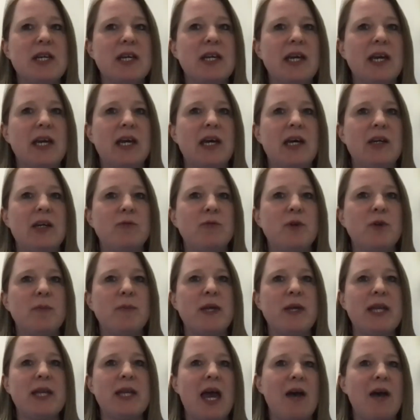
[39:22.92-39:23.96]
again from
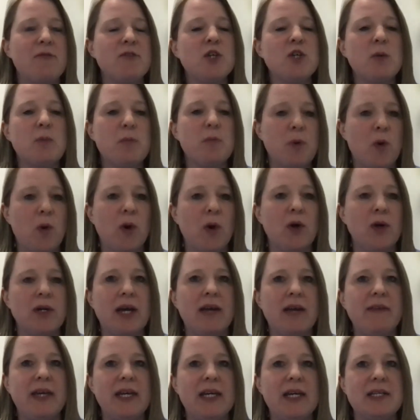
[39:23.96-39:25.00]
the NAVTA board
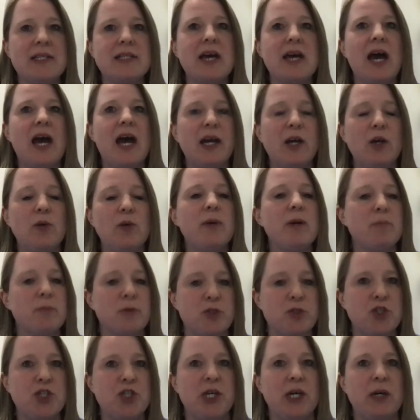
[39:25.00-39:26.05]
and the entire
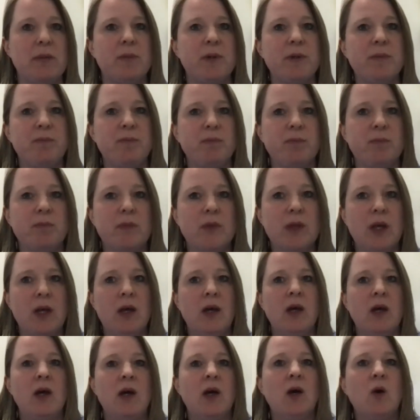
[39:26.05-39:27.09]
membership.
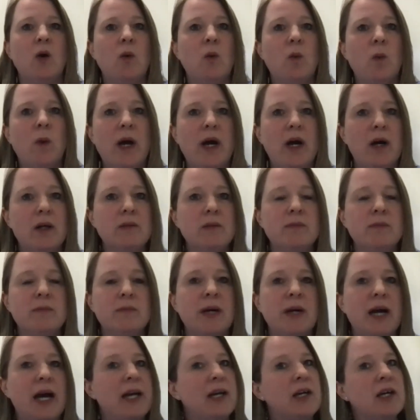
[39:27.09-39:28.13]
Well,
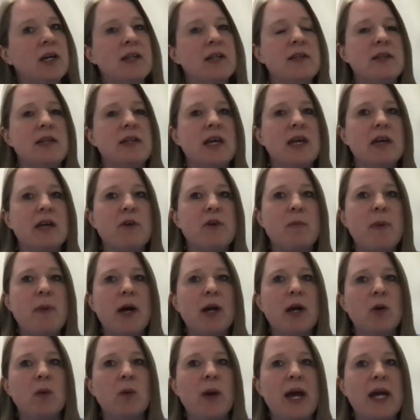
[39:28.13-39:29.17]
I couldn't think of a
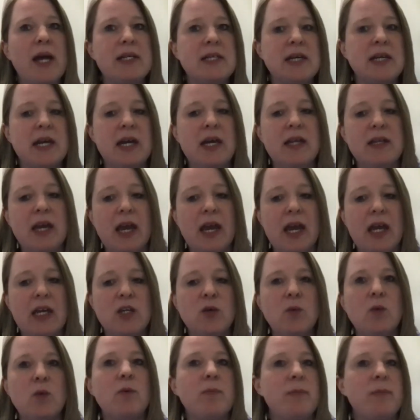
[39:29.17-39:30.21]
better way to end the
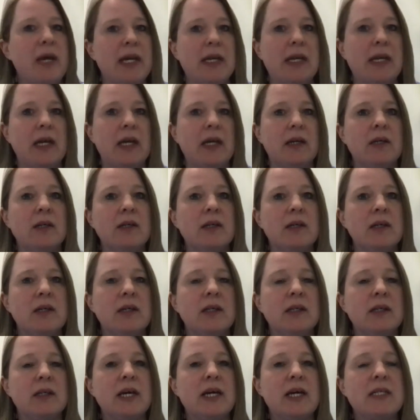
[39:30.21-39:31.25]
annual meeting
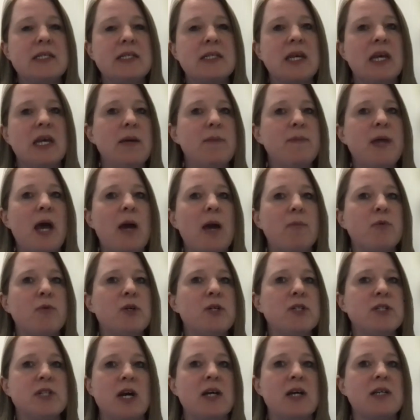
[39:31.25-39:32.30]
Let's keep that
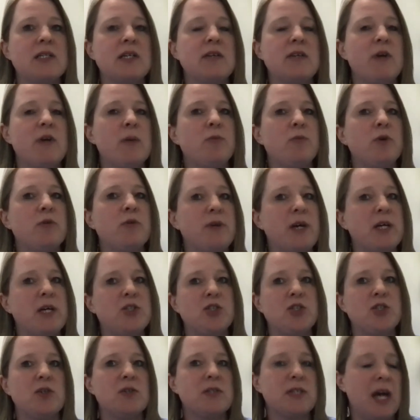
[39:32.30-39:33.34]
productive and
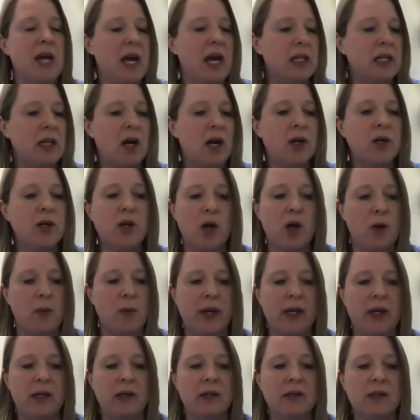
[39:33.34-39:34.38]
professional dialogue
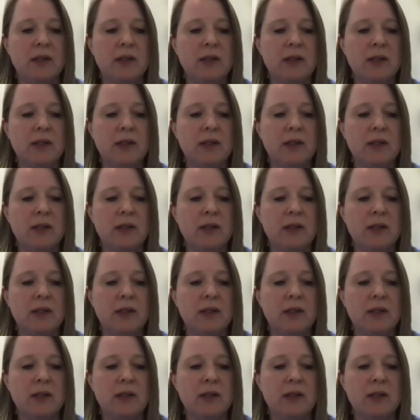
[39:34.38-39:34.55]
going.